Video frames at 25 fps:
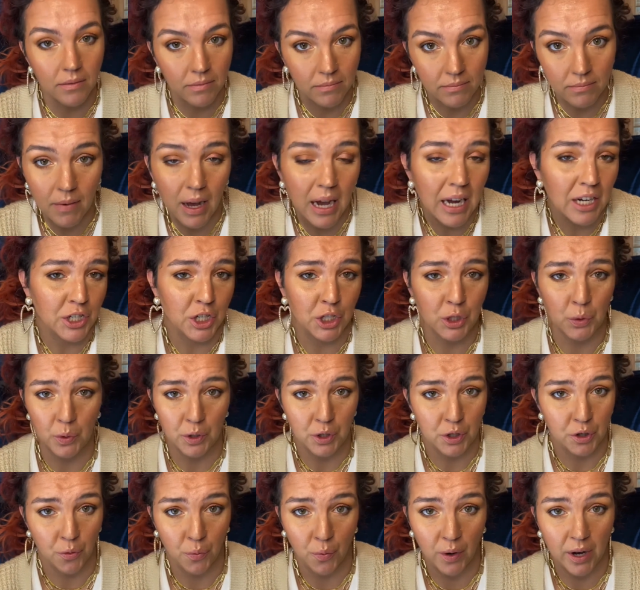I just want
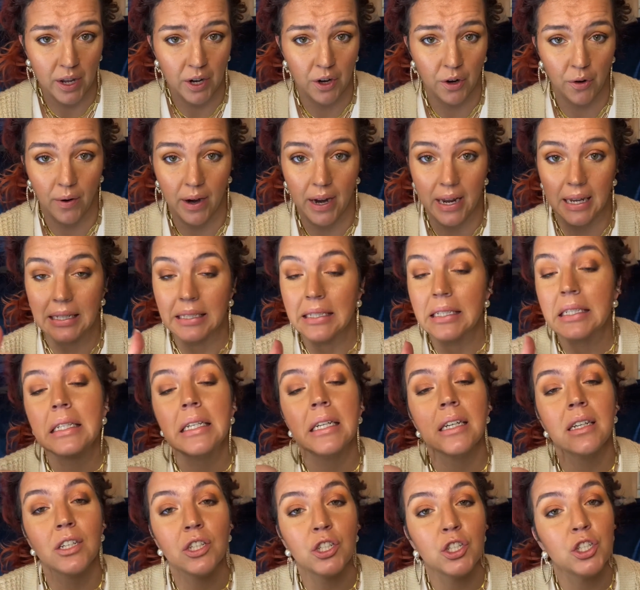to reiterate
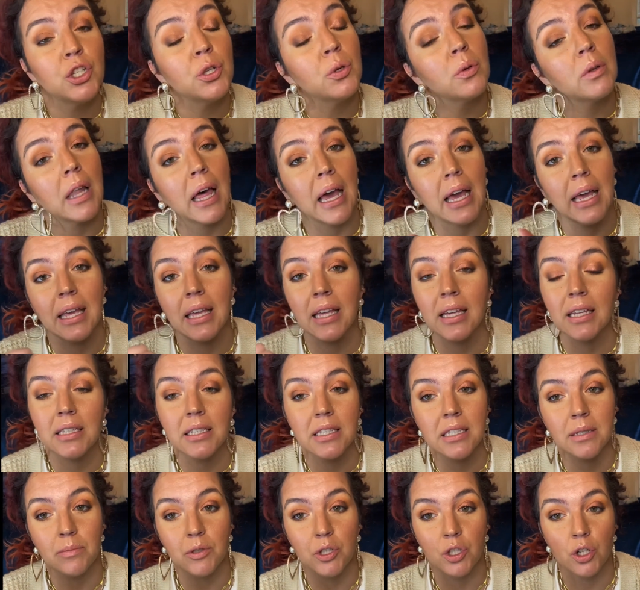to like and
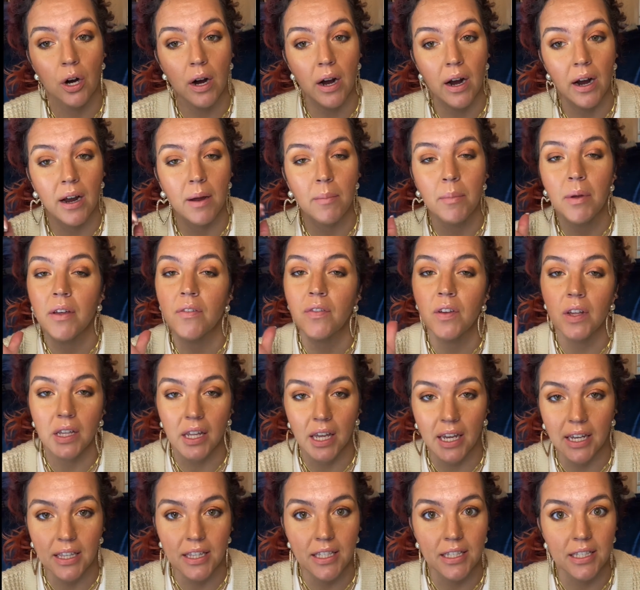subscribe if you
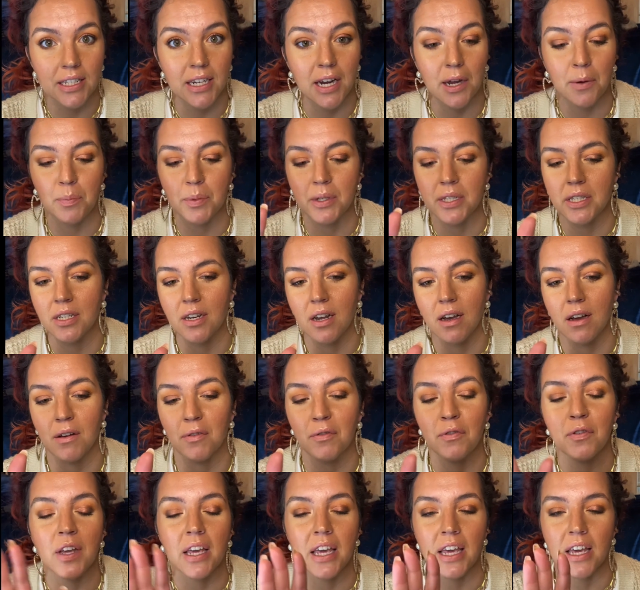like this type of stuff.
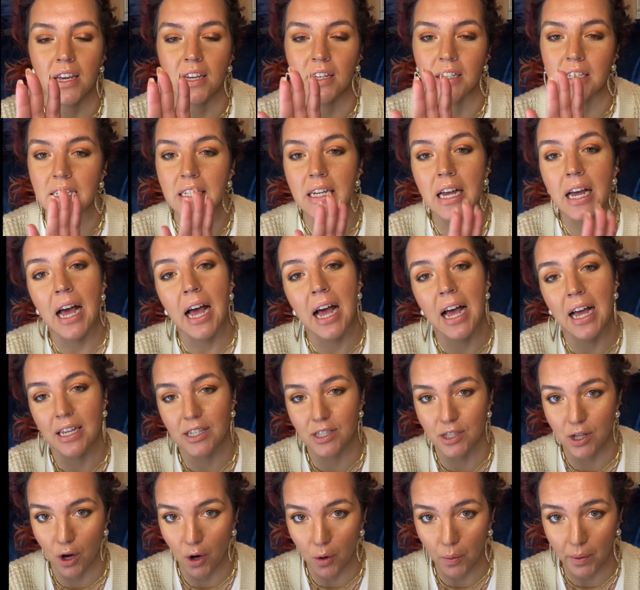And as
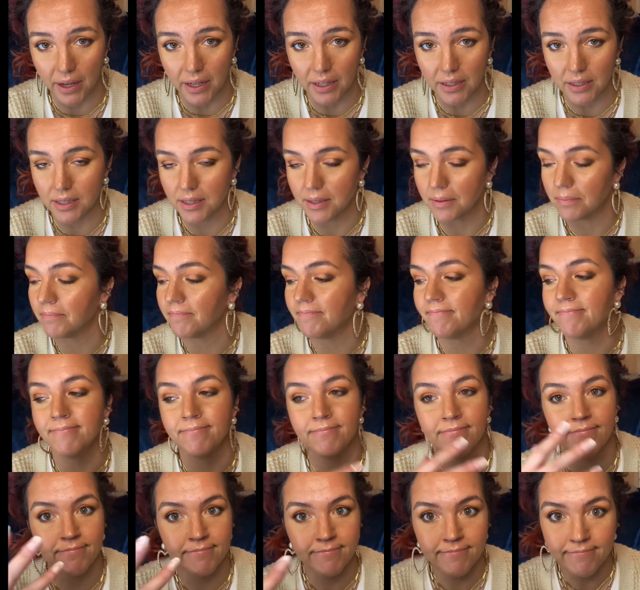always,
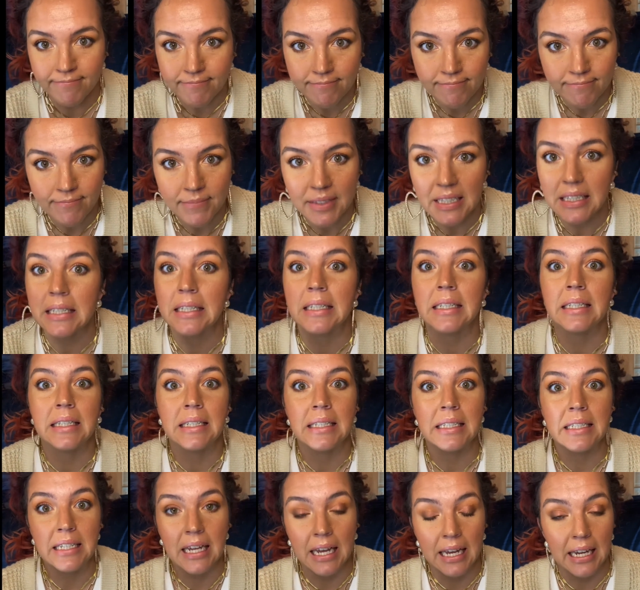
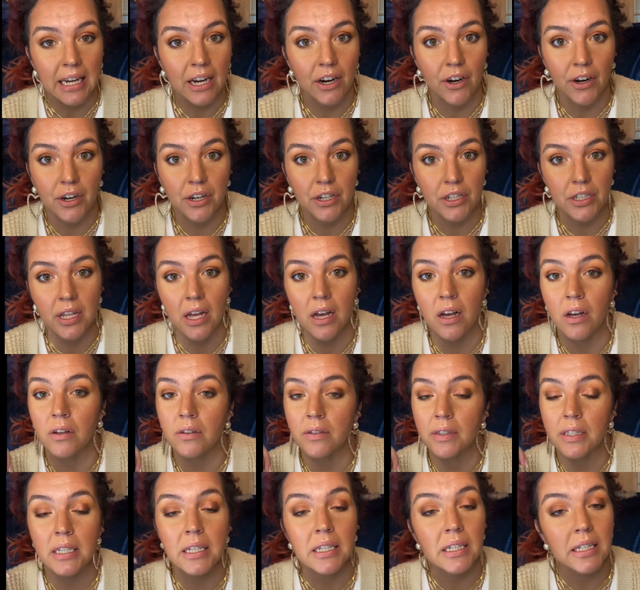take care of yourselves
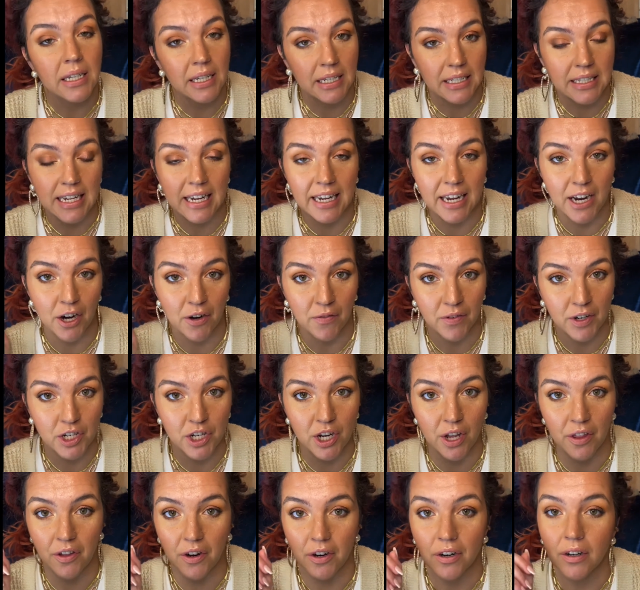and take care of each
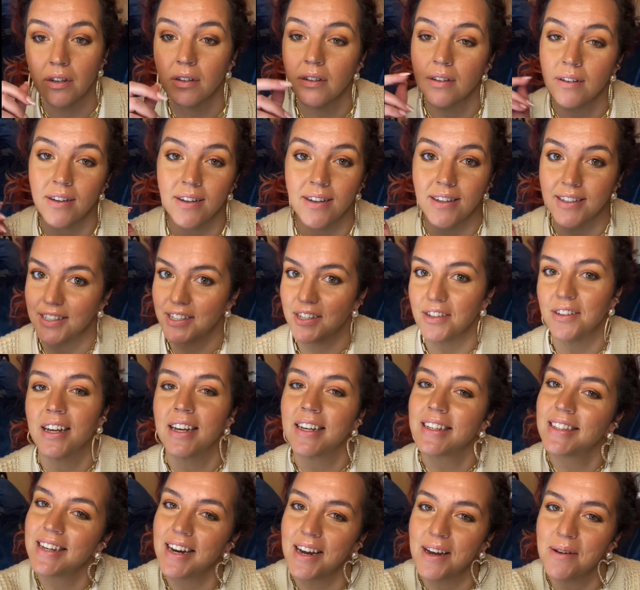other. Until next
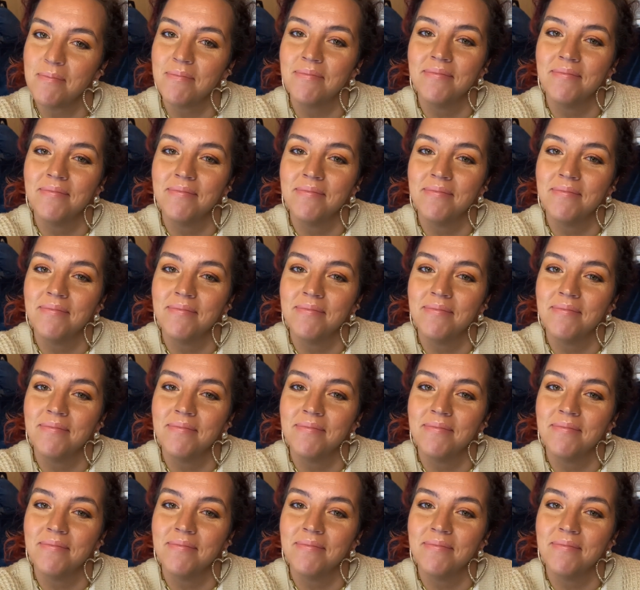time.